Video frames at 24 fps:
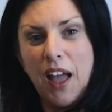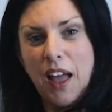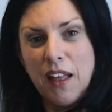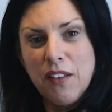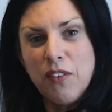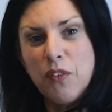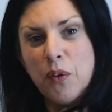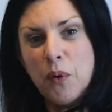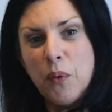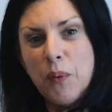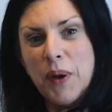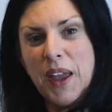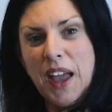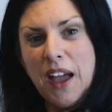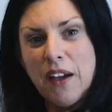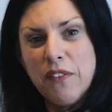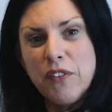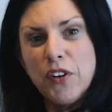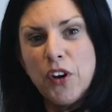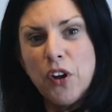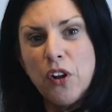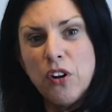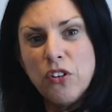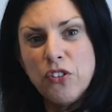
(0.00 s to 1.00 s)
And so we have
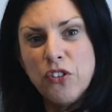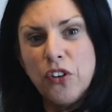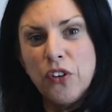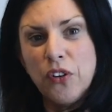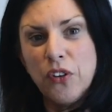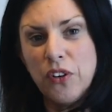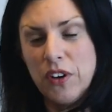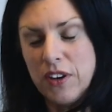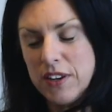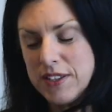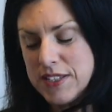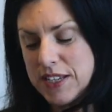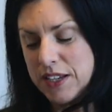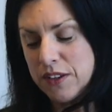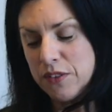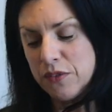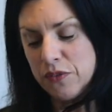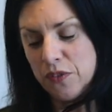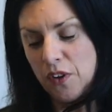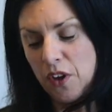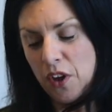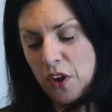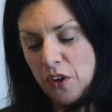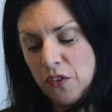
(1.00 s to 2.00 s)
an
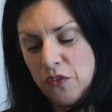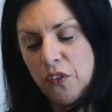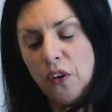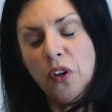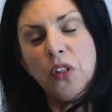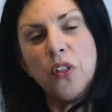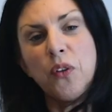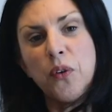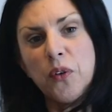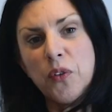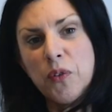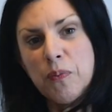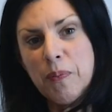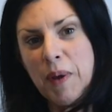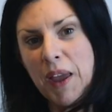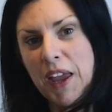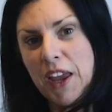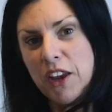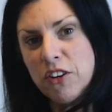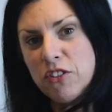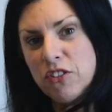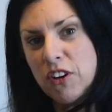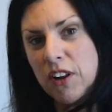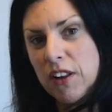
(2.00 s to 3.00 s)
alternative for those
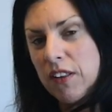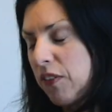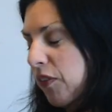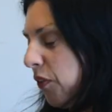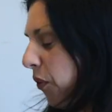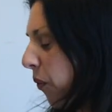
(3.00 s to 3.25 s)
patients.